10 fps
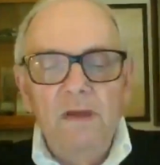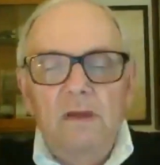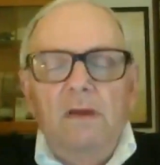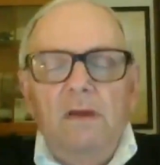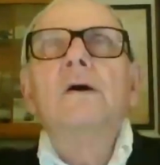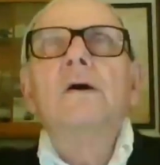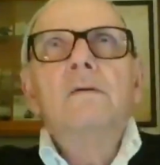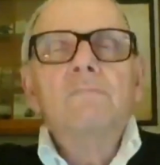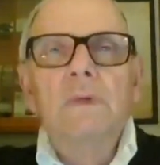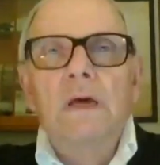
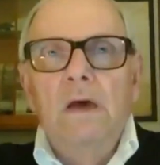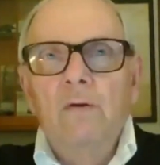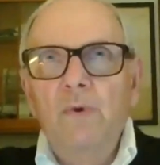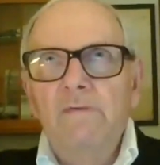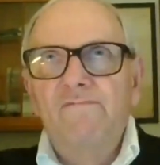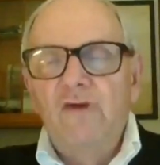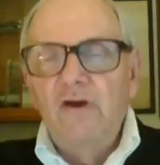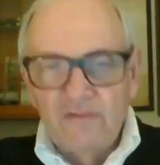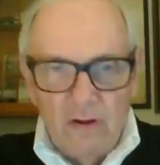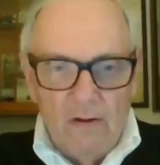We've
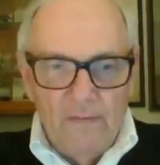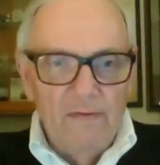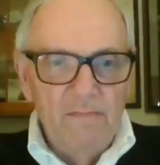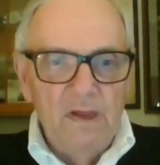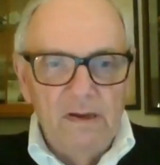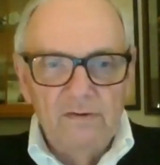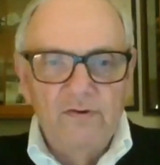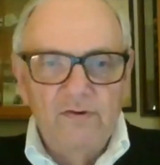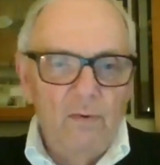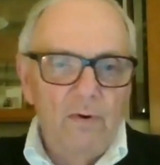just called the meeting
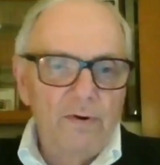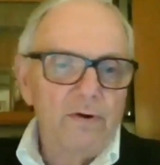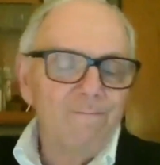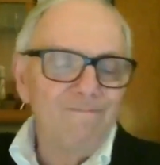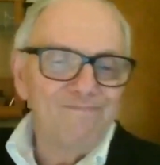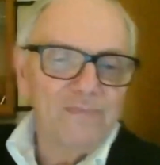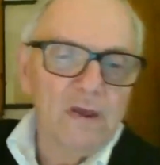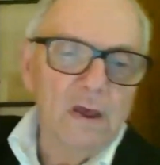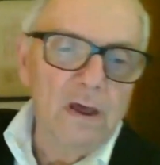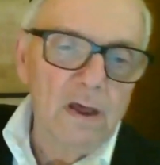to order,
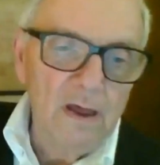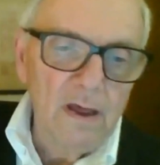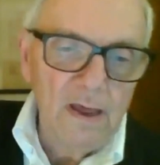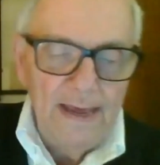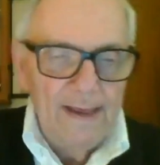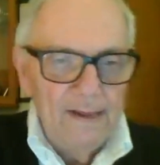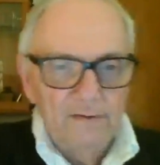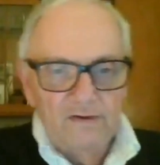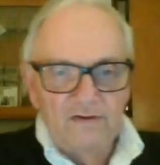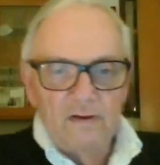
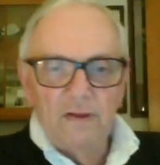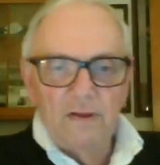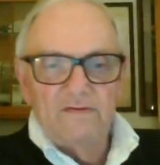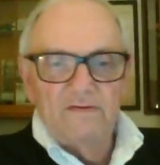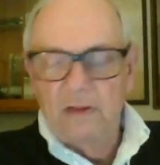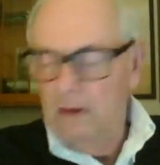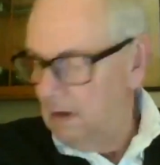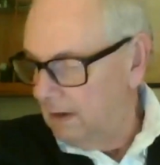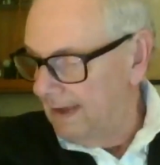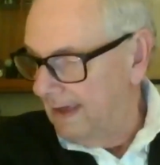and so let's
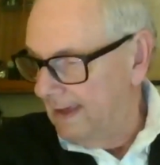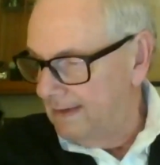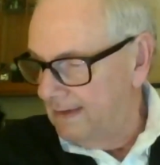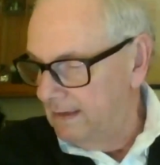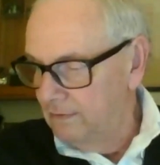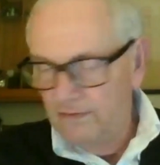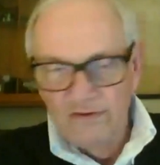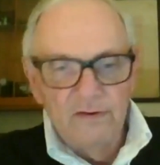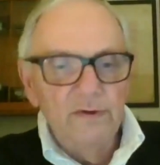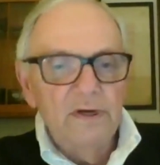get
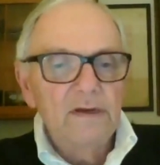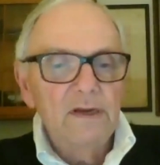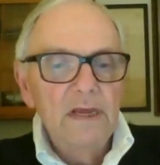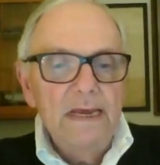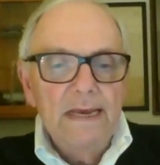into it.